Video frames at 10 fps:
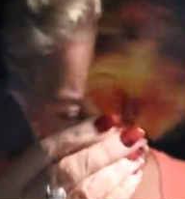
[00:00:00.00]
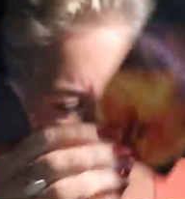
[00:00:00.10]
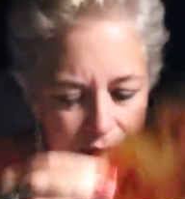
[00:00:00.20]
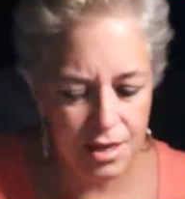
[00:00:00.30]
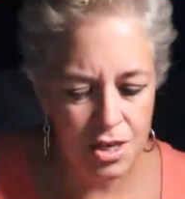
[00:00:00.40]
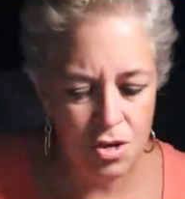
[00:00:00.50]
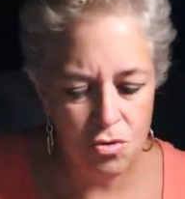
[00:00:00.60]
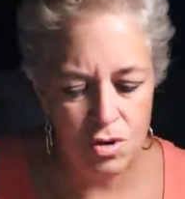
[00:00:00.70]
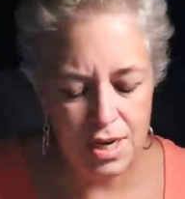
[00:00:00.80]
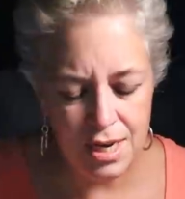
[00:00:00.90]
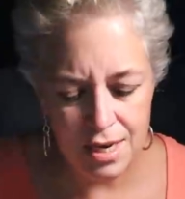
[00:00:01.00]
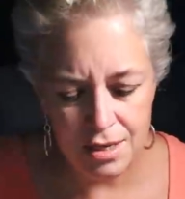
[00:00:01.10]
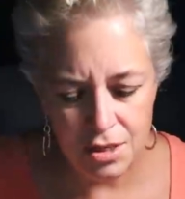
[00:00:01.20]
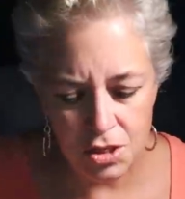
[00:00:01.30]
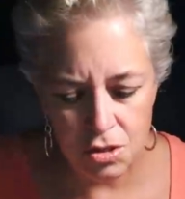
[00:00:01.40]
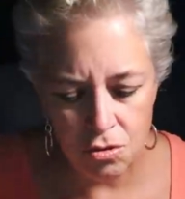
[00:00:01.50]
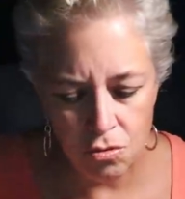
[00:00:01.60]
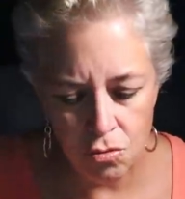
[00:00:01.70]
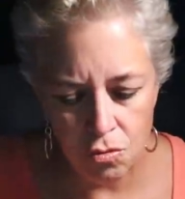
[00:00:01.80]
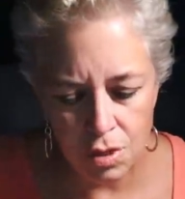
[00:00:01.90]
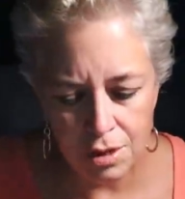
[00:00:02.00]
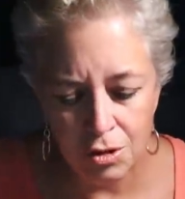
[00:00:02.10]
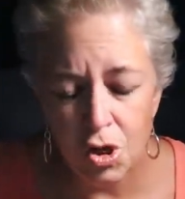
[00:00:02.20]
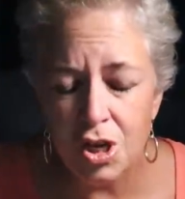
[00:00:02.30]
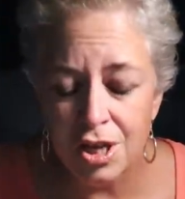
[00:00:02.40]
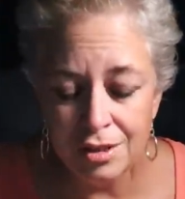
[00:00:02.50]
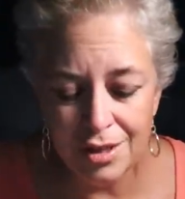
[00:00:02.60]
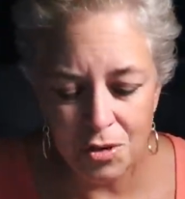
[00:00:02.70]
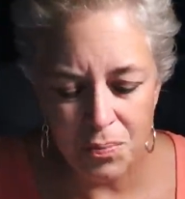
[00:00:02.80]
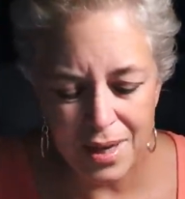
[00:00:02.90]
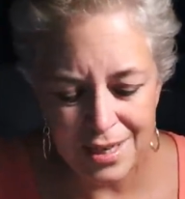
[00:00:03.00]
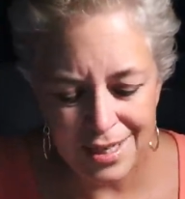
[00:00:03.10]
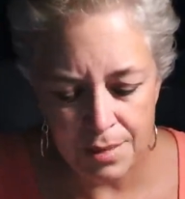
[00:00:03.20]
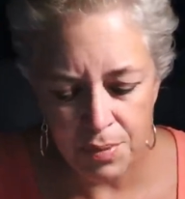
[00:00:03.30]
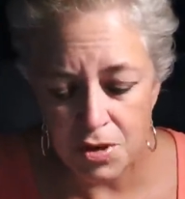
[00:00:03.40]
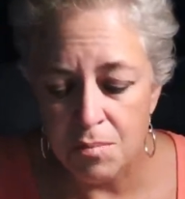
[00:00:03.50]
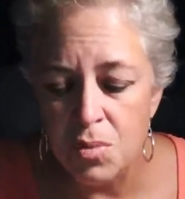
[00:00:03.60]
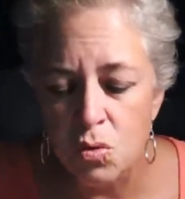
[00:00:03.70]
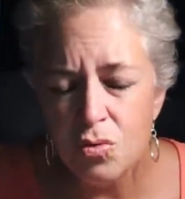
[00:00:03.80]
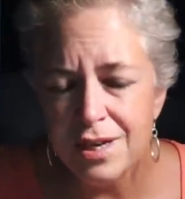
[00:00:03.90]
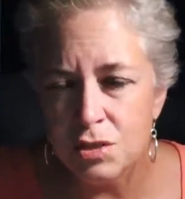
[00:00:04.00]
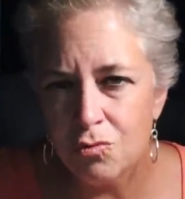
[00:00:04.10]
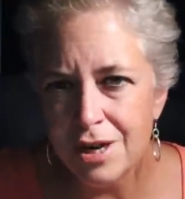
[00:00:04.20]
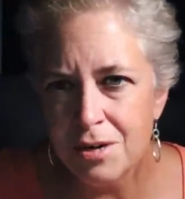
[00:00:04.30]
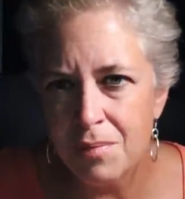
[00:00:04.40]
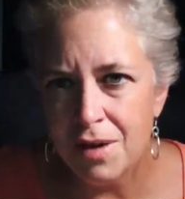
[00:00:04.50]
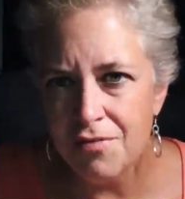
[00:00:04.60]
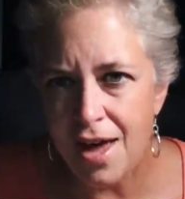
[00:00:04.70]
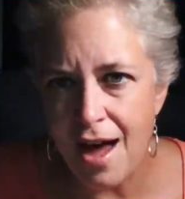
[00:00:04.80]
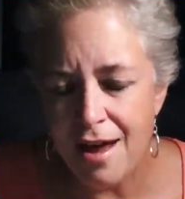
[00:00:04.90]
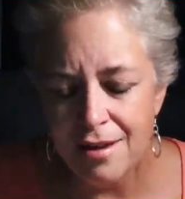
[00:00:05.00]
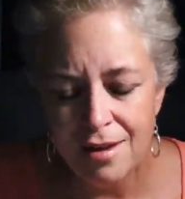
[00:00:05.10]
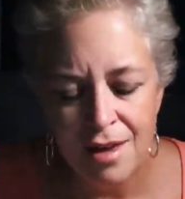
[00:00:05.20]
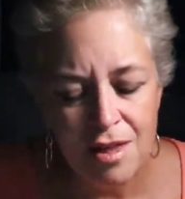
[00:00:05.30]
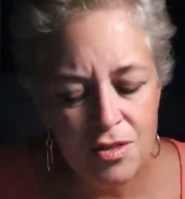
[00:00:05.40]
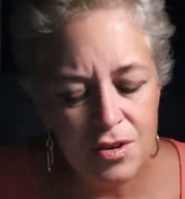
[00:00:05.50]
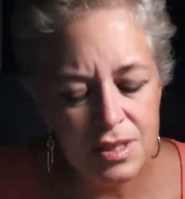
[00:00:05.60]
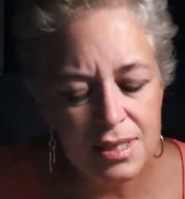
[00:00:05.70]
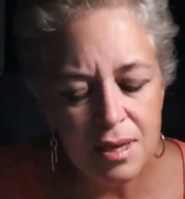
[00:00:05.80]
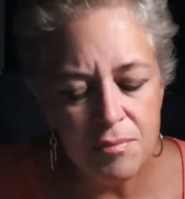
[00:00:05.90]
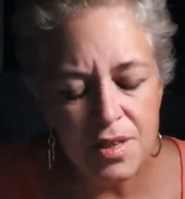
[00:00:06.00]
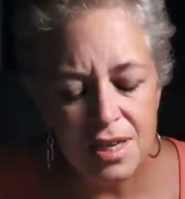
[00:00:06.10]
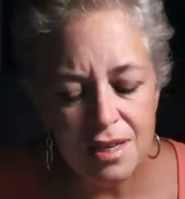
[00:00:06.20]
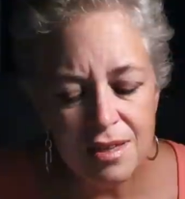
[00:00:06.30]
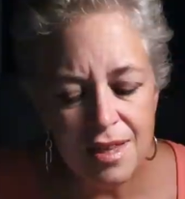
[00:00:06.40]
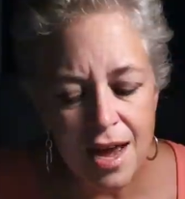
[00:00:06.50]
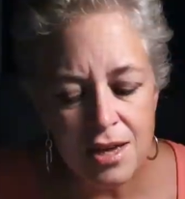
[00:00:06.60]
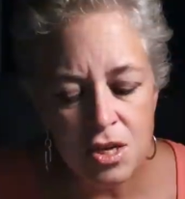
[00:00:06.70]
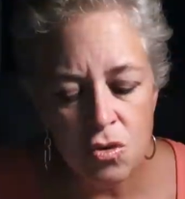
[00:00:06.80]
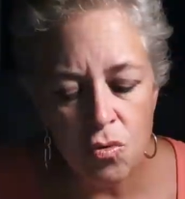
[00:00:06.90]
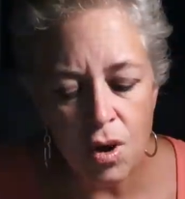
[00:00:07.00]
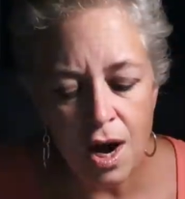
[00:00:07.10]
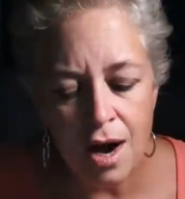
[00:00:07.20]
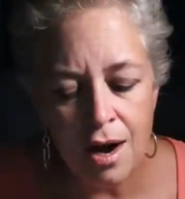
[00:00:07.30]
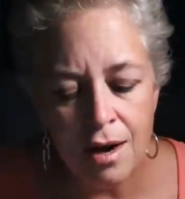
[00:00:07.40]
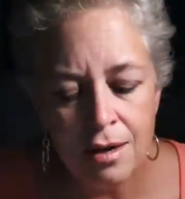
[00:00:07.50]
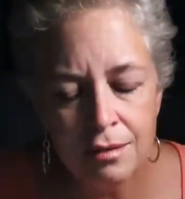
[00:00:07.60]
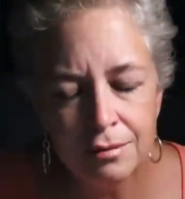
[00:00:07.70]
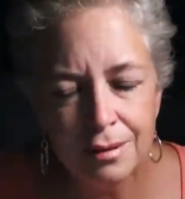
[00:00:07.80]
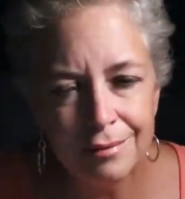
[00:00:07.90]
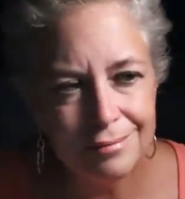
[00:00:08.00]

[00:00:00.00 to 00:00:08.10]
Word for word: like you need to look a little bit deeper. The moon is right above that. There is something that you are